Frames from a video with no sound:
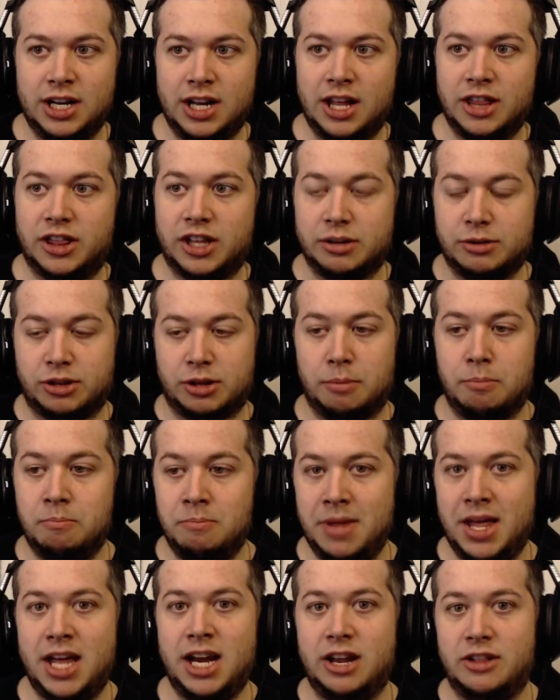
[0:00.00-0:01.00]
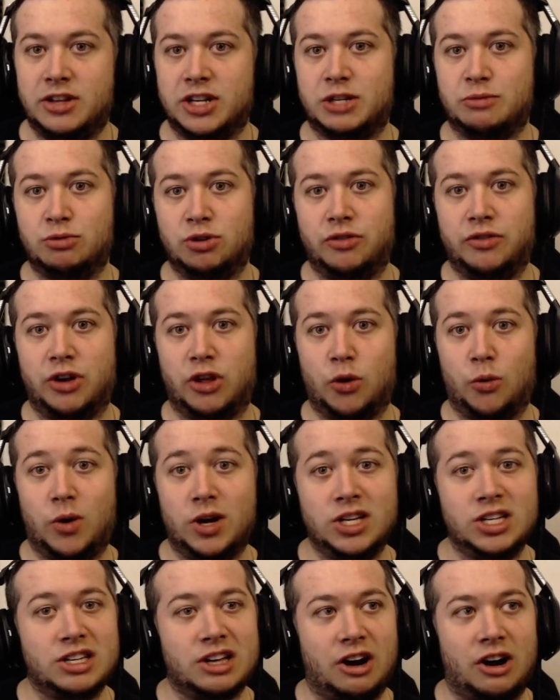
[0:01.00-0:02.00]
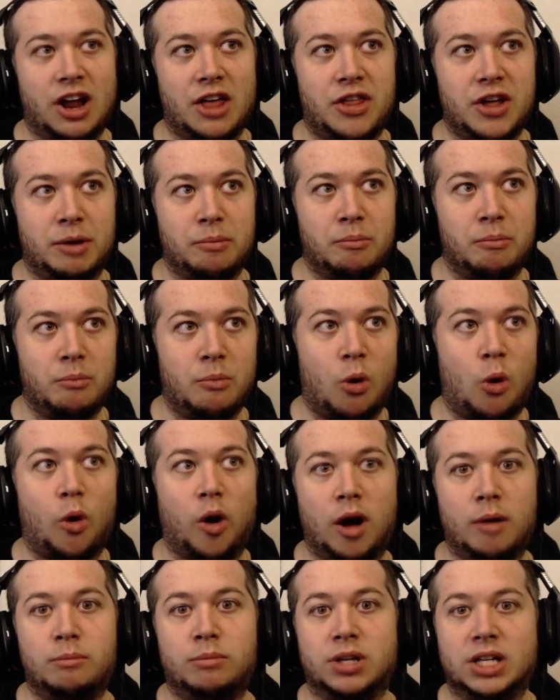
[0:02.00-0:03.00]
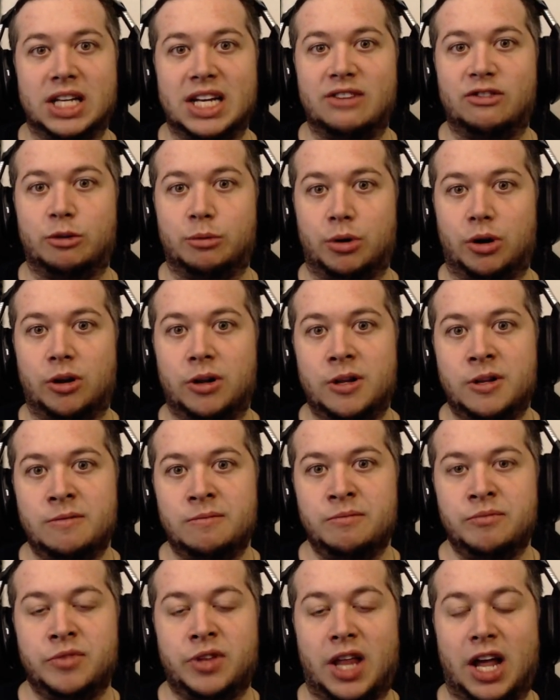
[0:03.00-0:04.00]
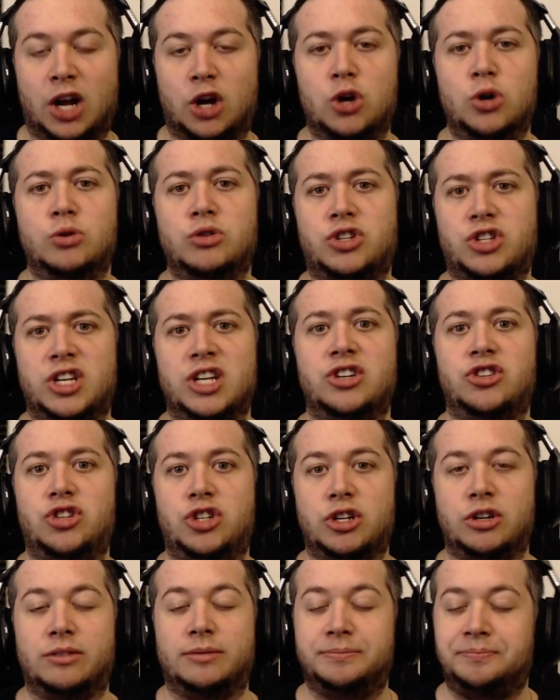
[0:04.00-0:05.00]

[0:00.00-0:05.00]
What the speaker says: The men in this movie are the ones that are, I think, more unbelievable. Like, who sent you?